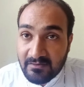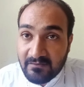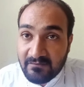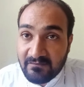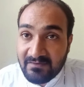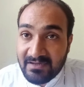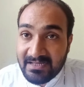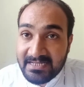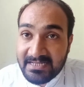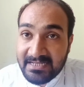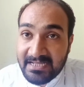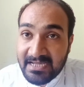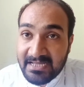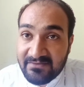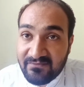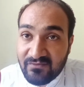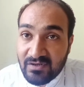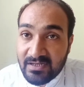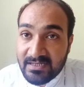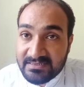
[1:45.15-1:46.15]
Very
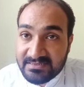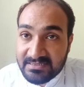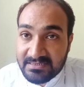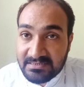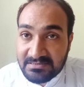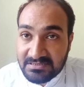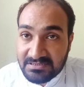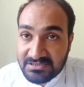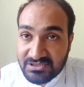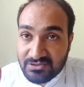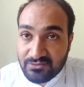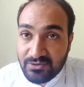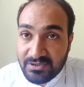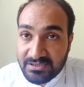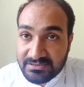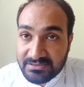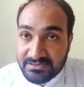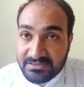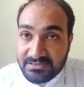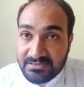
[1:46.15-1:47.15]
careful listen
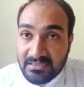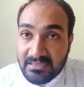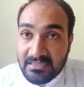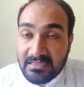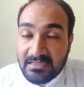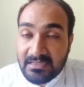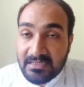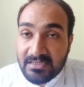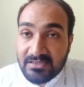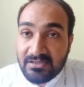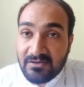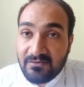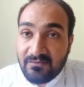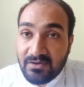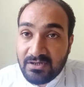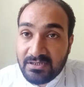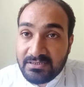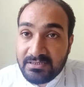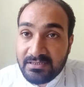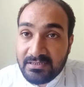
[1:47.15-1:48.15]
students. The
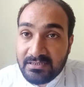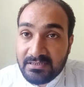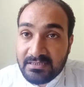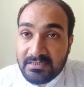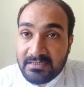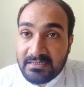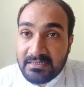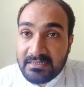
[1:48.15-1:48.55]
word